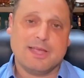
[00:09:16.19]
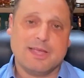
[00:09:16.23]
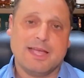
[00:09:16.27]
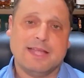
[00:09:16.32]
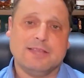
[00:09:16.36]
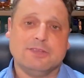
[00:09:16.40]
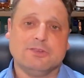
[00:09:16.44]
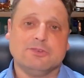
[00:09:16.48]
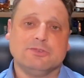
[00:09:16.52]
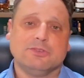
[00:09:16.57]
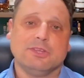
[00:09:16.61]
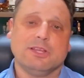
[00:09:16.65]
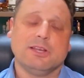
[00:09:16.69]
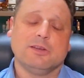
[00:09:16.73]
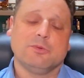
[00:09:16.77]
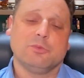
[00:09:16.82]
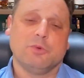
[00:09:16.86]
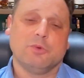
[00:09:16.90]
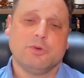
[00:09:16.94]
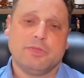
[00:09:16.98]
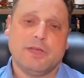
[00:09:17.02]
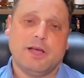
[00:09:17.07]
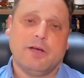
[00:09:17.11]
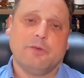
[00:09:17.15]
and you did it
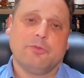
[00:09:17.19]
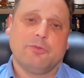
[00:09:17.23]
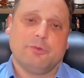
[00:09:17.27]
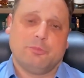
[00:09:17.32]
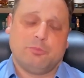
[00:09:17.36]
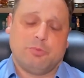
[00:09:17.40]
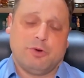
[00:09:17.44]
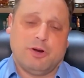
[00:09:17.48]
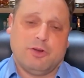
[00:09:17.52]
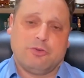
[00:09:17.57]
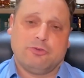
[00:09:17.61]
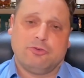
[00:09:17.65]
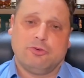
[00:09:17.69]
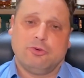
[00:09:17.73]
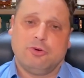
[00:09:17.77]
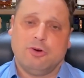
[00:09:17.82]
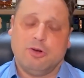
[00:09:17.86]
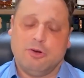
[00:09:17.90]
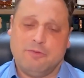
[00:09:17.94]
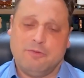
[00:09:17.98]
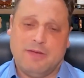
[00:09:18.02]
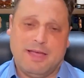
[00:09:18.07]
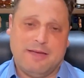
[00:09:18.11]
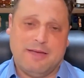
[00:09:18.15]
without the pressure
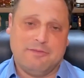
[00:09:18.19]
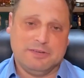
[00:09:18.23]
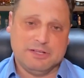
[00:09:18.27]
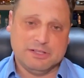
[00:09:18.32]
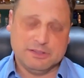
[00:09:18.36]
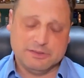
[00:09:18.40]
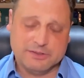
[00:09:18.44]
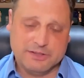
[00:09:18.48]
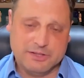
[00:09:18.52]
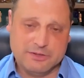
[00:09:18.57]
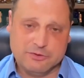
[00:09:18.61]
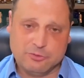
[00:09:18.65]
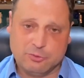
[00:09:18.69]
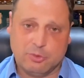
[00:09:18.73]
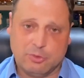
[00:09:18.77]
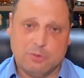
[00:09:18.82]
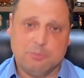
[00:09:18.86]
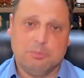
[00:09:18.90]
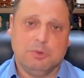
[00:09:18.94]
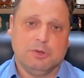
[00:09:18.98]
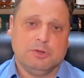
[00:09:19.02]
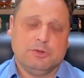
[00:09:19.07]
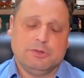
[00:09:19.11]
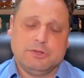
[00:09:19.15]
of having a lease or a
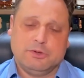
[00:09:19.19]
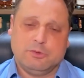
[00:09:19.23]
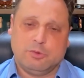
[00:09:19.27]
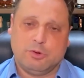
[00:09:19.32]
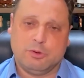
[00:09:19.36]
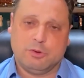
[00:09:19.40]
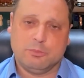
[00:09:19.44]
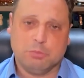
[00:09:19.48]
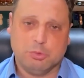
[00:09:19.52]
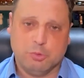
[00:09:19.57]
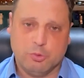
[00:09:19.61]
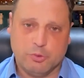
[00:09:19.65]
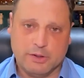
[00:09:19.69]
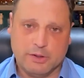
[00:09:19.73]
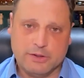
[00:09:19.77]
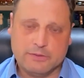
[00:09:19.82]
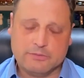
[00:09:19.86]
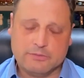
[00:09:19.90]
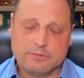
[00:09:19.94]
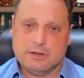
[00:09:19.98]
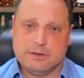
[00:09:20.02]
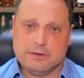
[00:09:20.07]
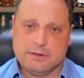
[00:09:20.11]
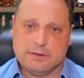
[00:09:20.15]
building or employees.